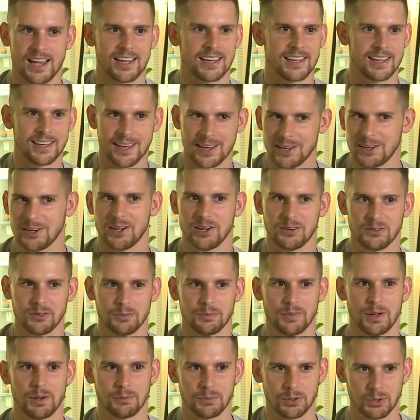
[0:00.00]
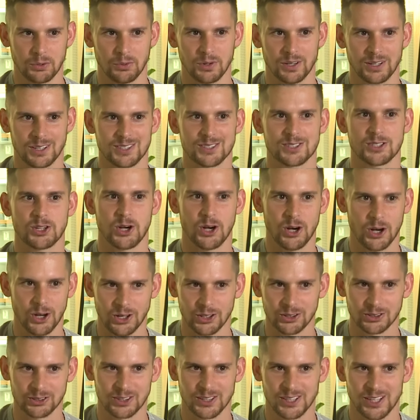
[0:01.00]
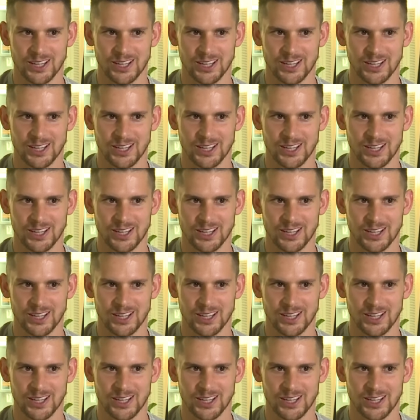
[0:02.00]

I cannot remember what it's called.